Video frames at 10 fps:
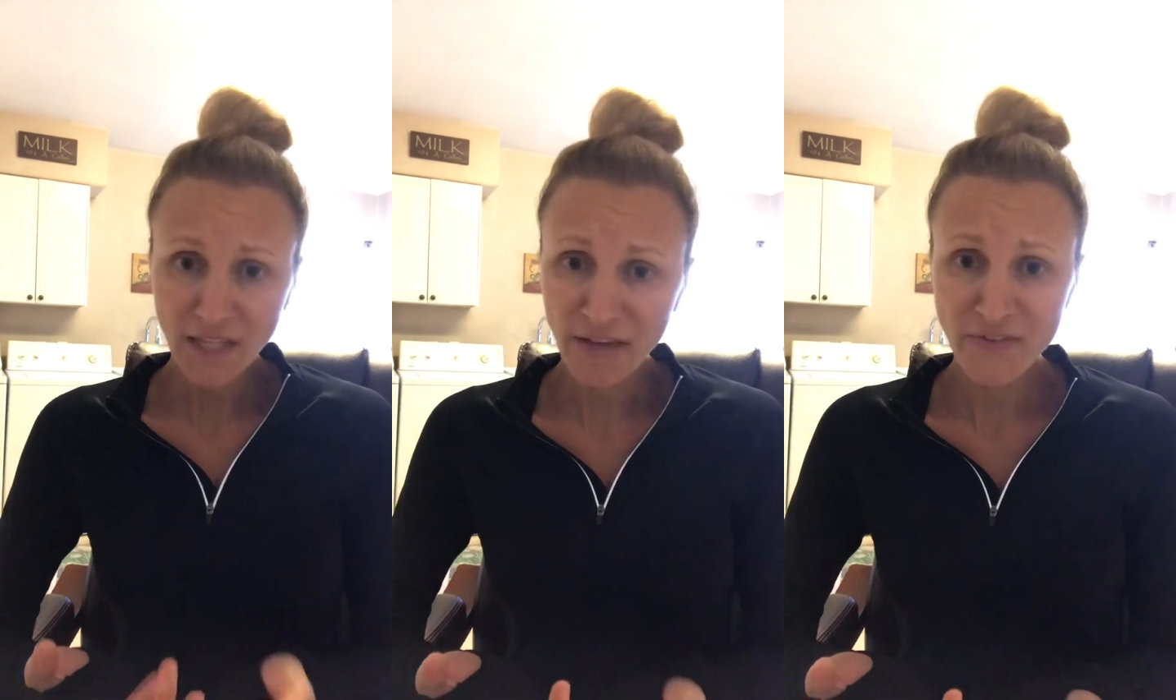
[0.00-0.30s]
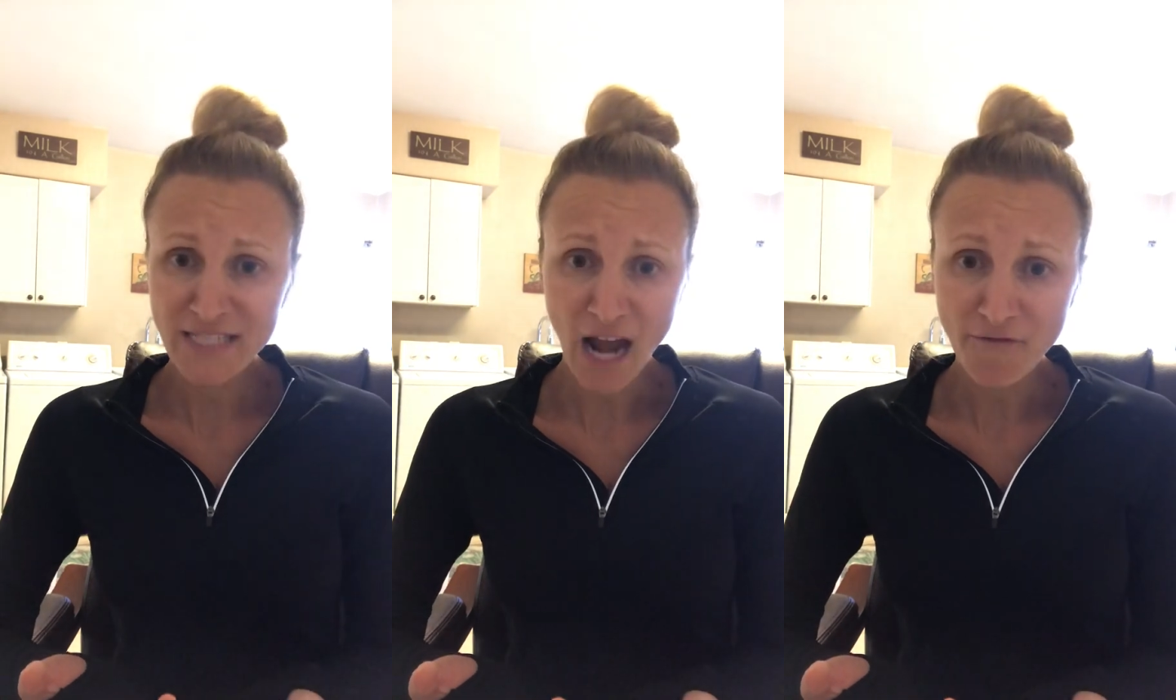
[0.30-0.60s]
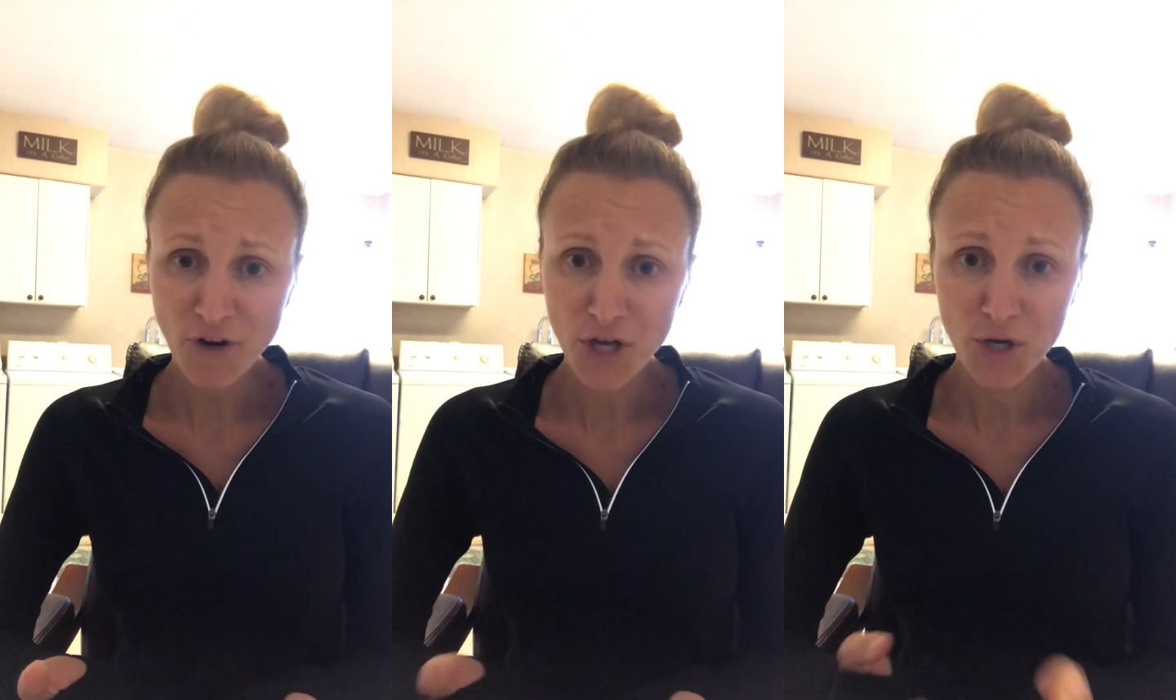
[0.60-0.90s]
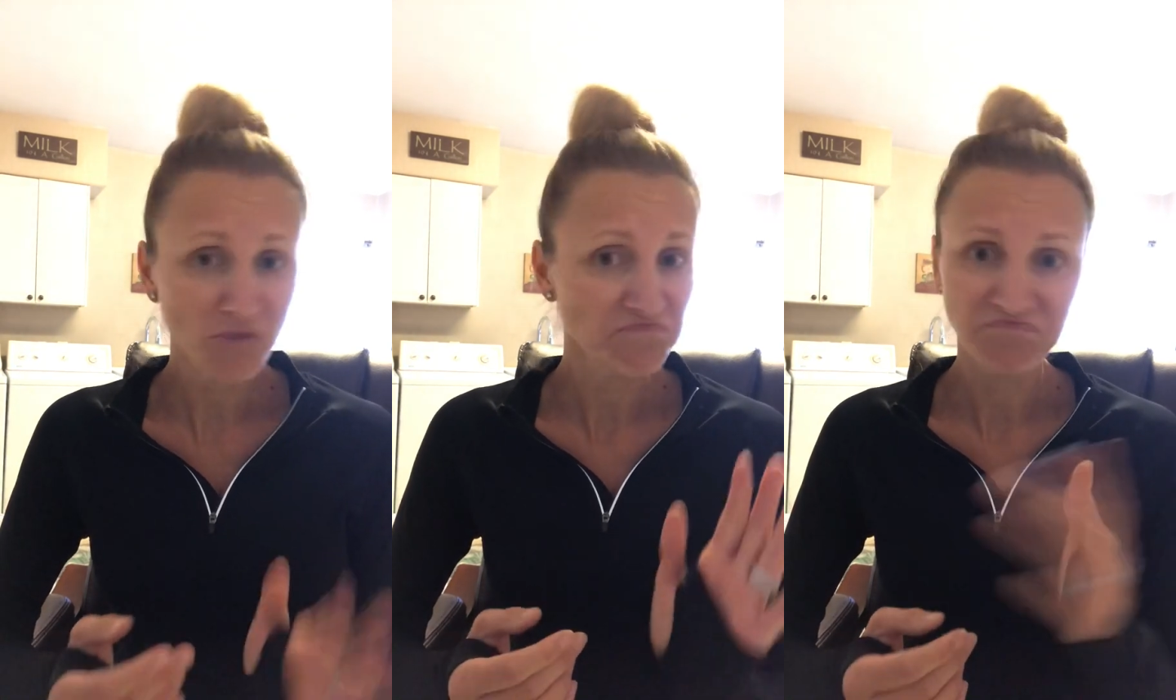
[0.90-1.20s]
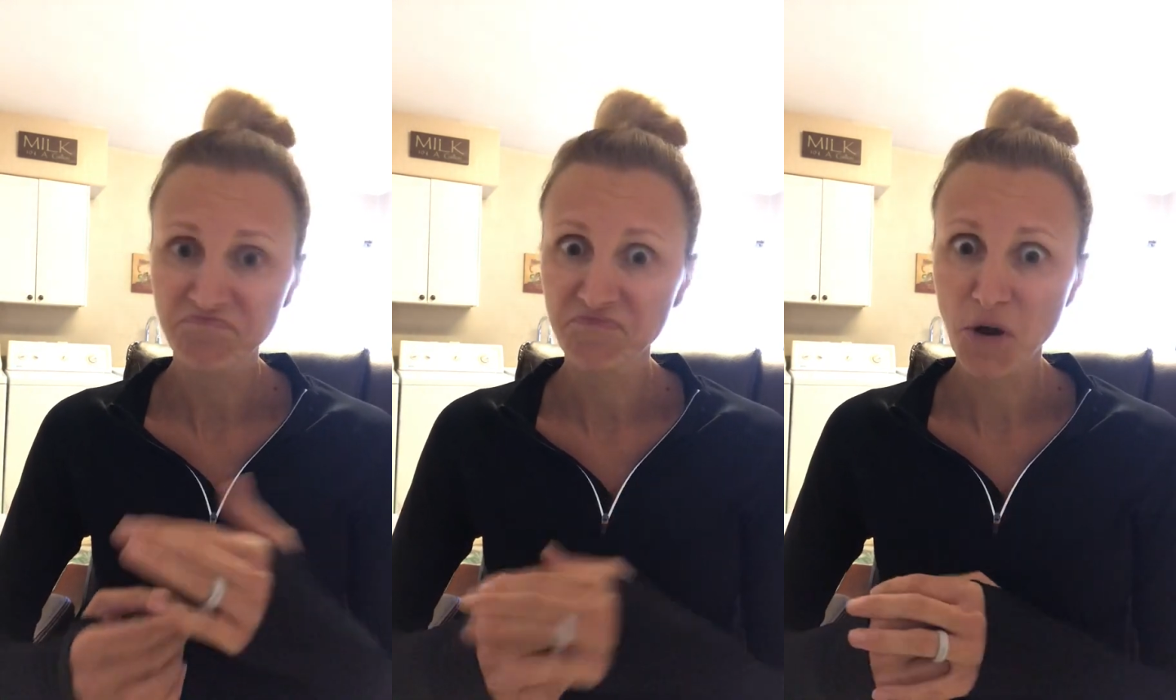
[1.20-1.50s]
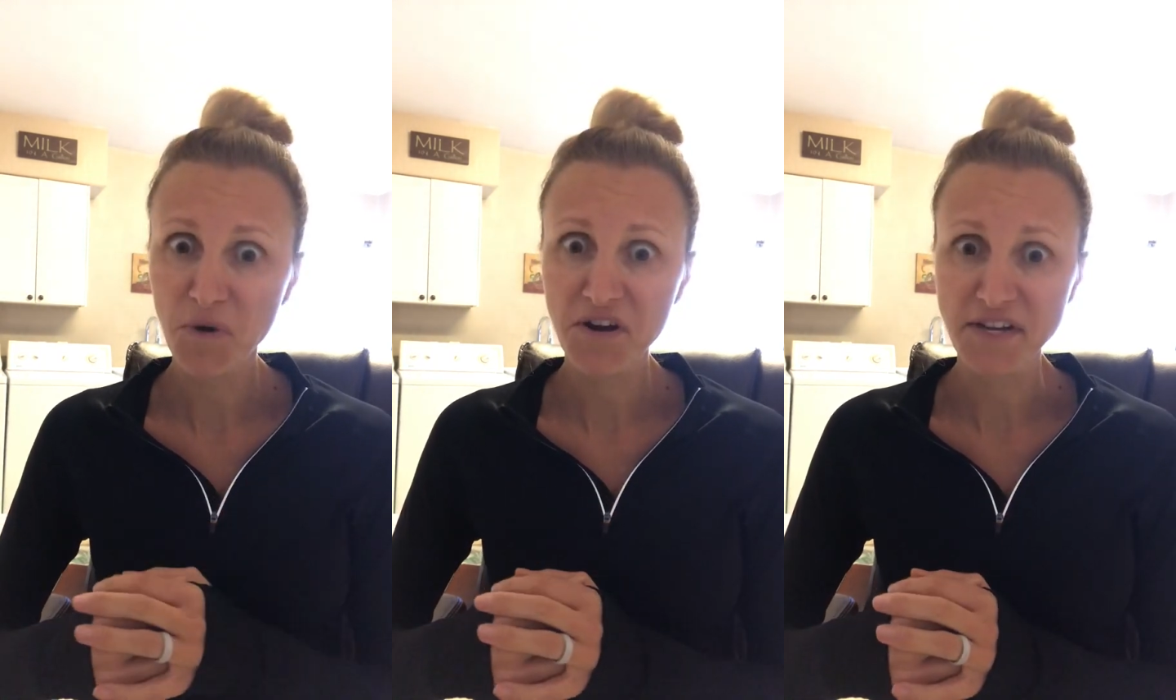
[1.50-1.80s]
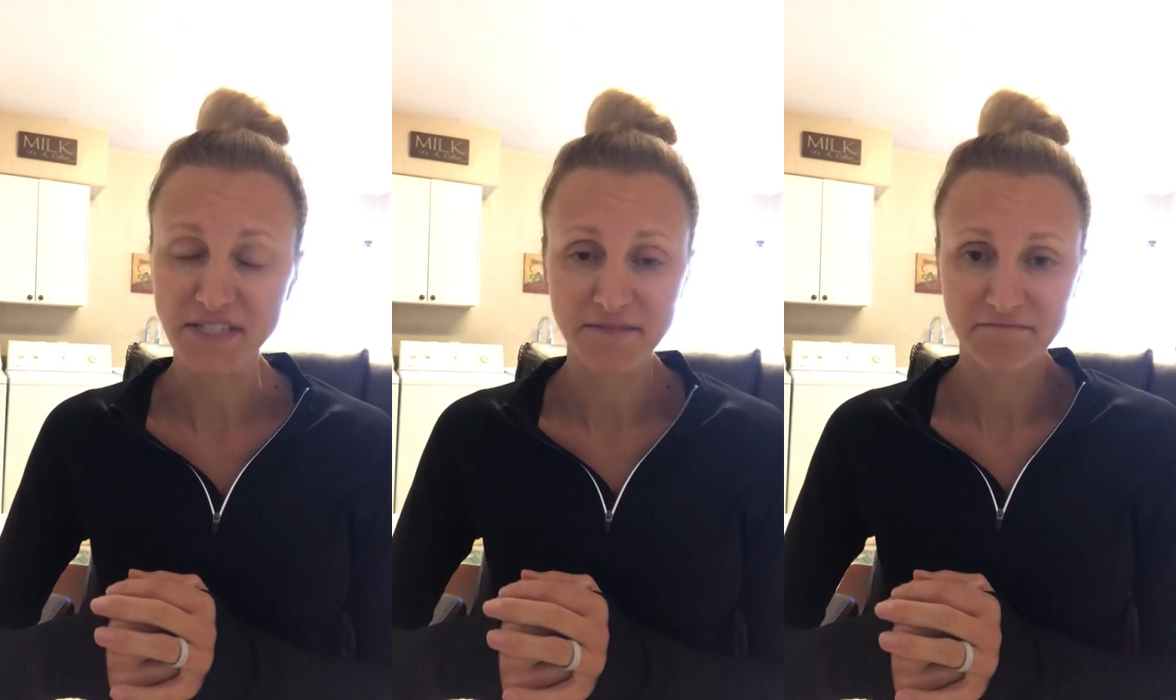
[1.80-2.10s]
if it's not for you, no
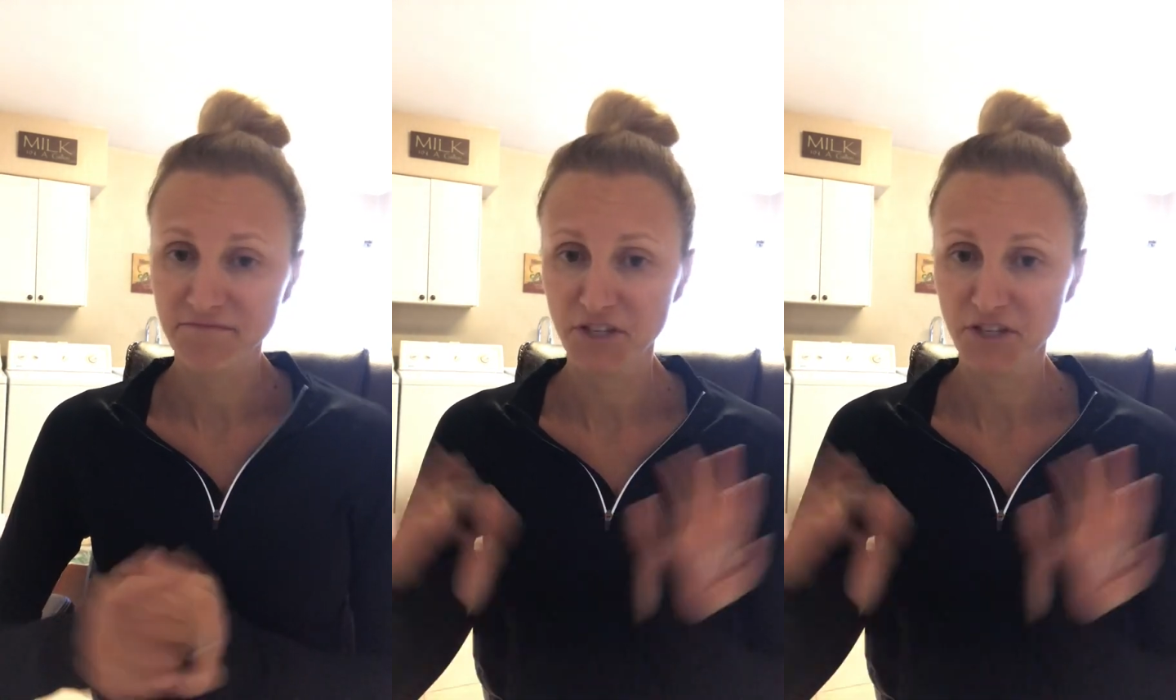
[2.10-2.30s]
worries.